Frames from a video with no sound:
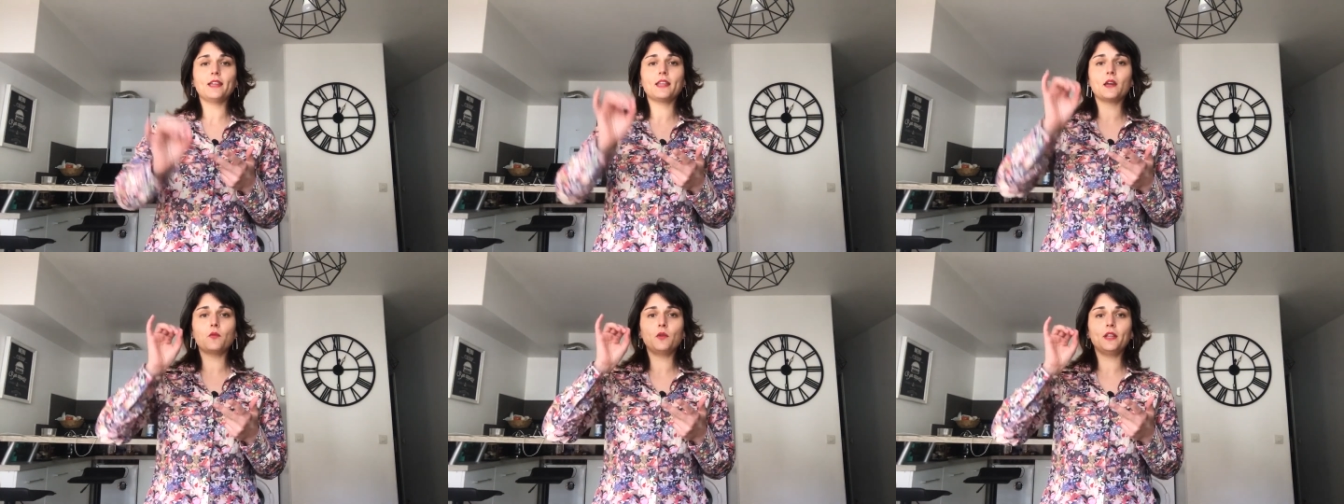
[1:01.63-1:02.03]

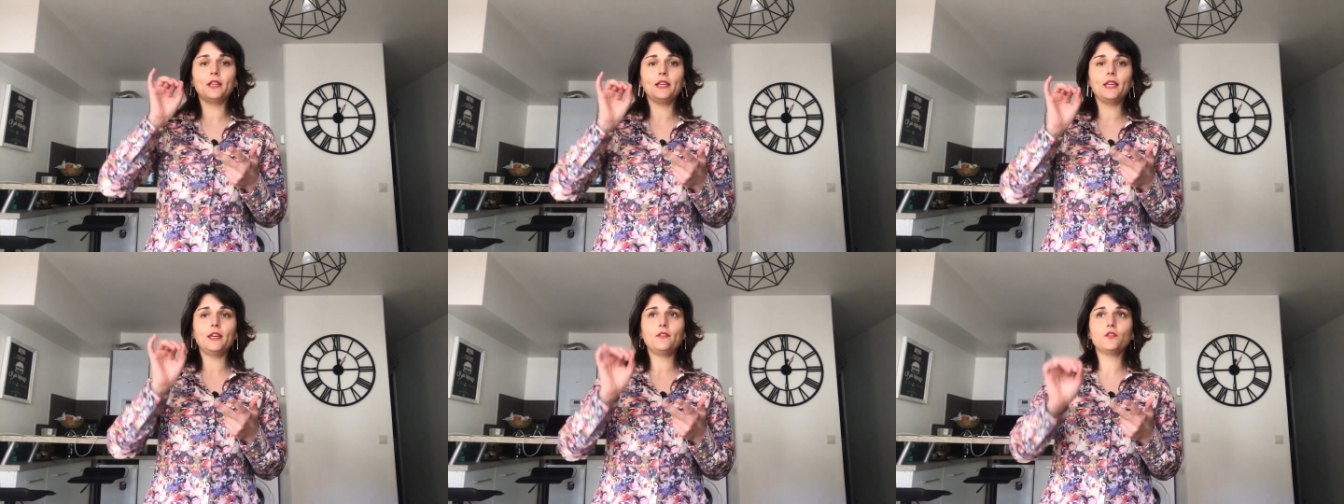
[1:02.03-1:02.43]
and I will
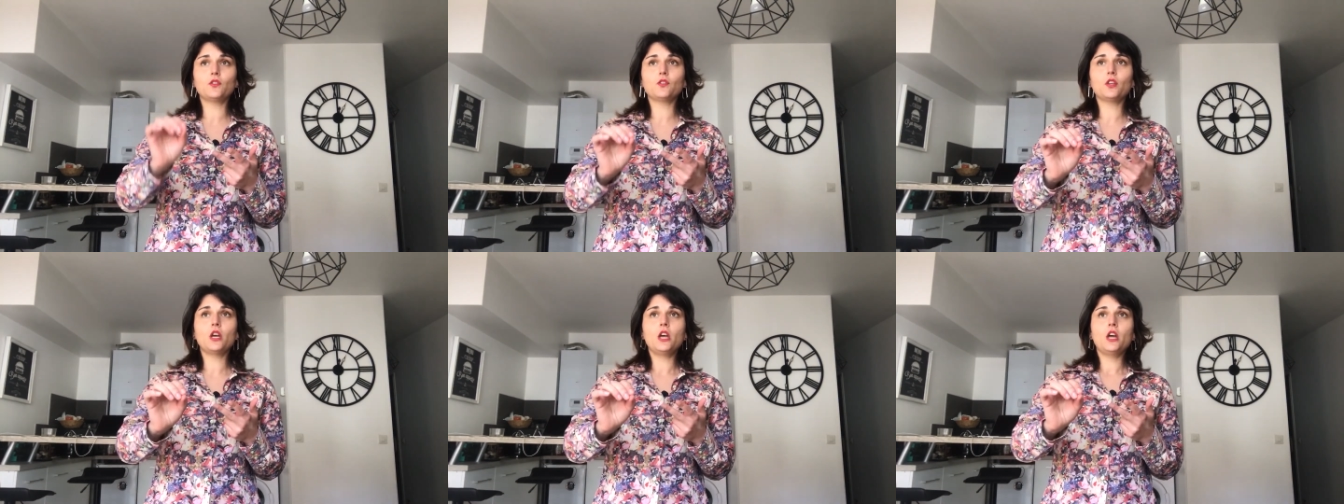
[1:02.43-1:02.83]

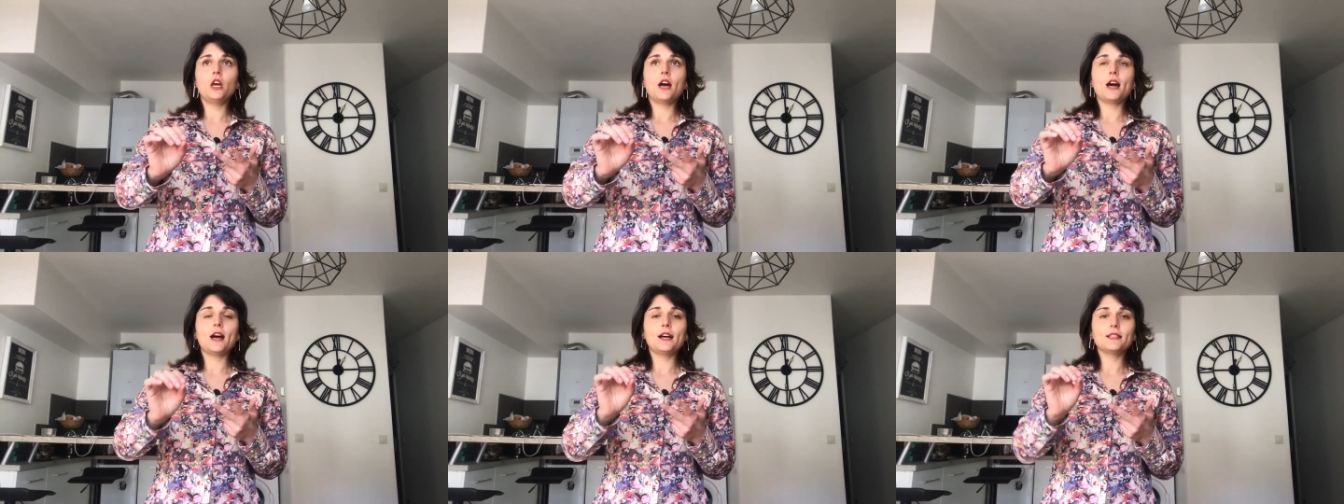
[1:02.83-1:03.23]
even
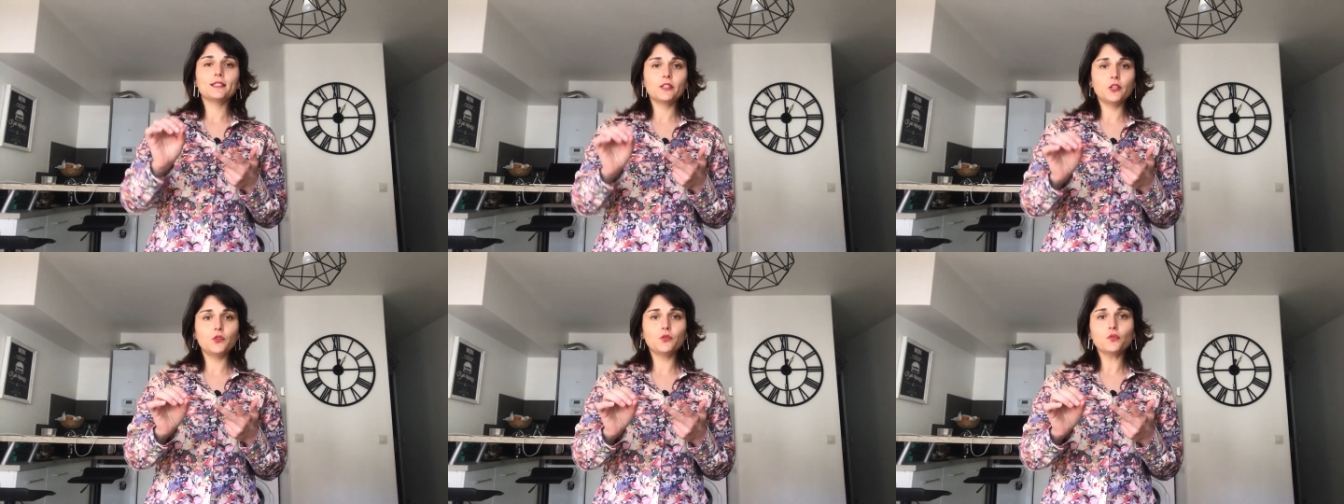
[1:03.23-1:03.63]

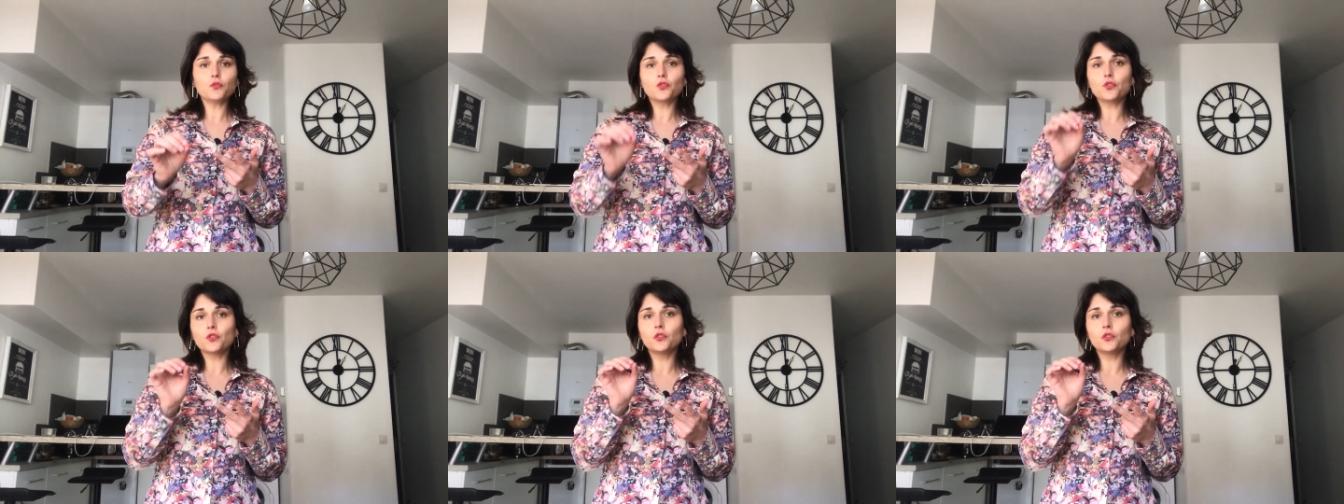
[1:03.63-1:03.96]
ask you to